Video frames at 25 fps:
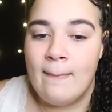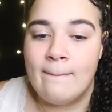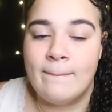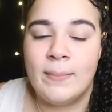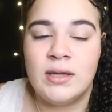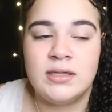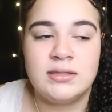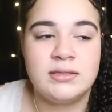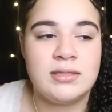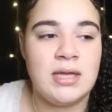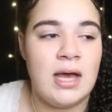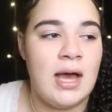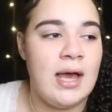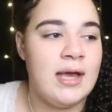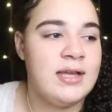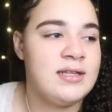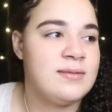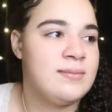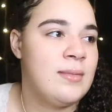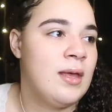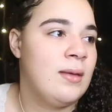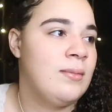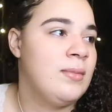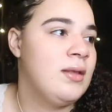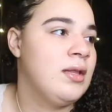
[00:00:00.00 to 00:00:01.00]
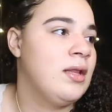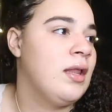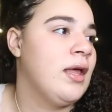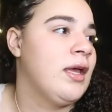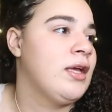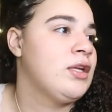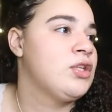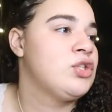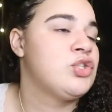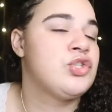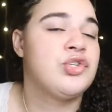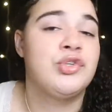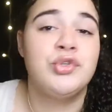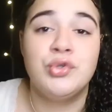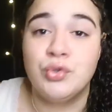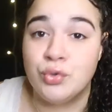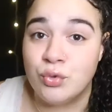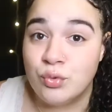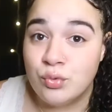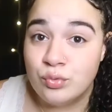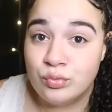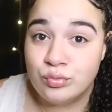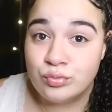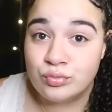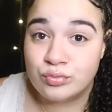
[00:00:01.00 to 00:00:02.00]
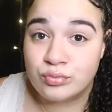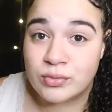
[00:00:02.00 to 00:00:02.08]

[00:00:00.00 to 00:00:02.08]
besides maybe like two.